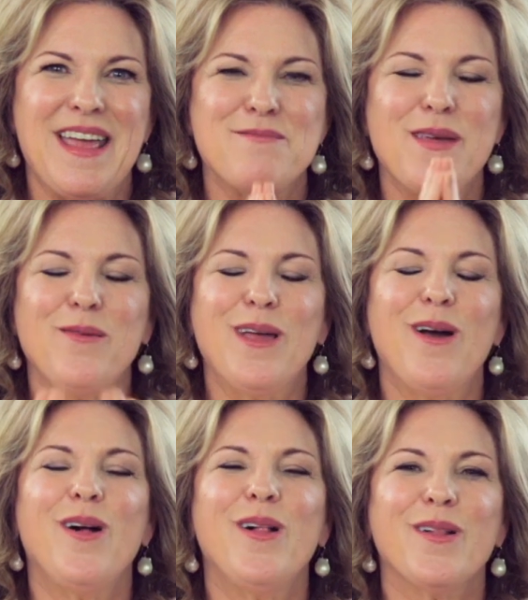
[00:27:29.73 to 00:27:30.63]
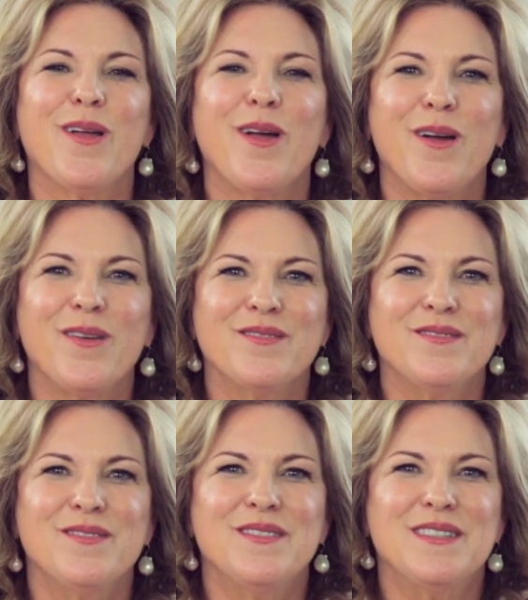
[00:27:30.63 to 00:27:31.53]
And may we all
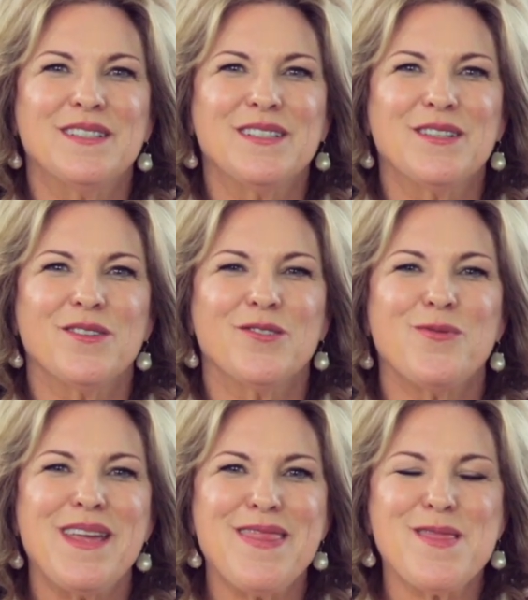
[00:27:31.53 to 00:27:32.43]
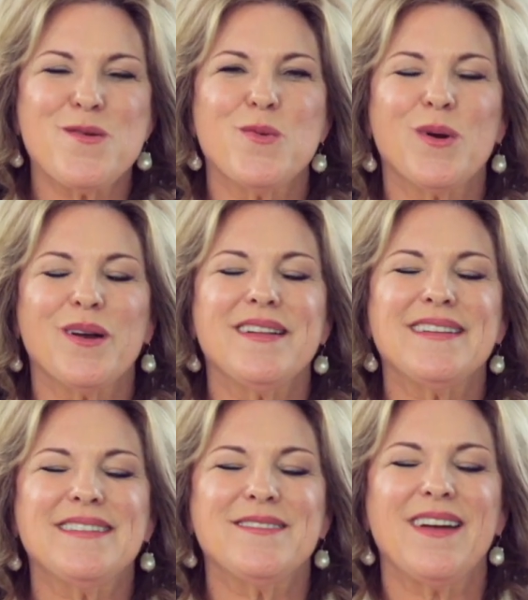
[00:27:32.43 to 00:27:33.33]
greet the
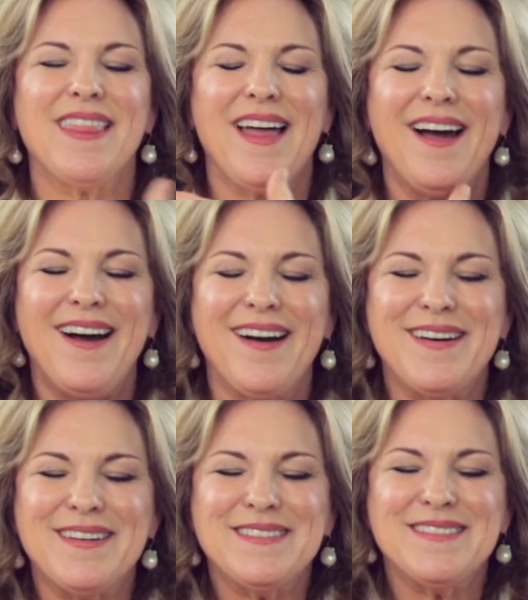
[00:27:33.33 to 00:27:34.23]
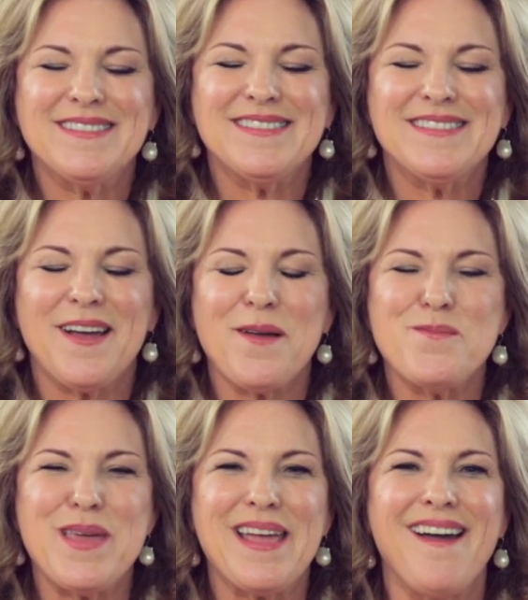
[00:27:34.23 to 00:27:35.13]
world with oh, a
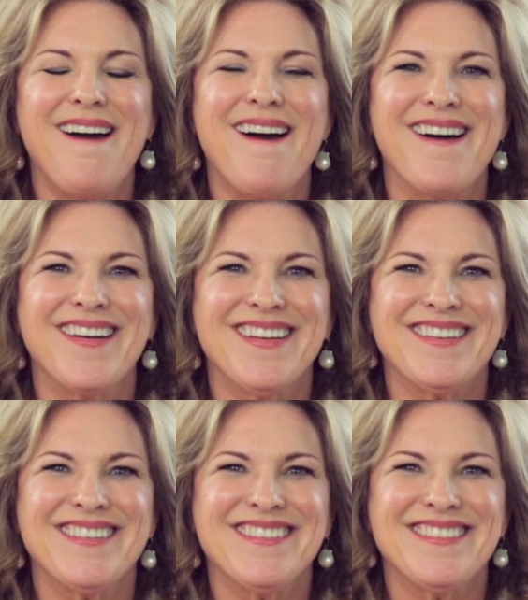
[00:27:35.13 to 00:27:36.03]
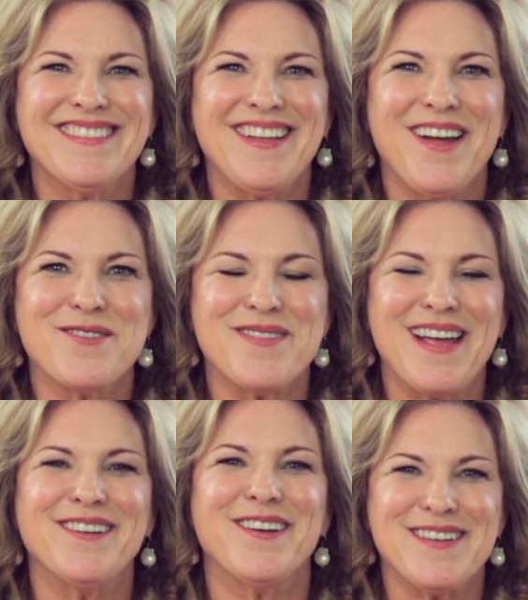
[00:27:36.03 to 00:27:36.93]
big hug
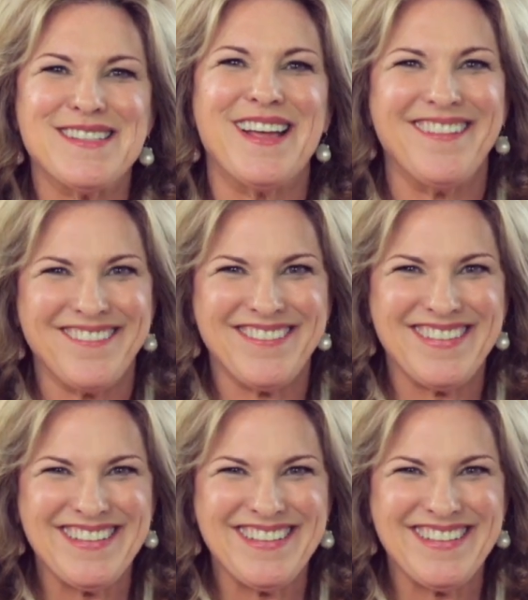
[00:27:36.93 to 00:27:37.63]
around ourselves.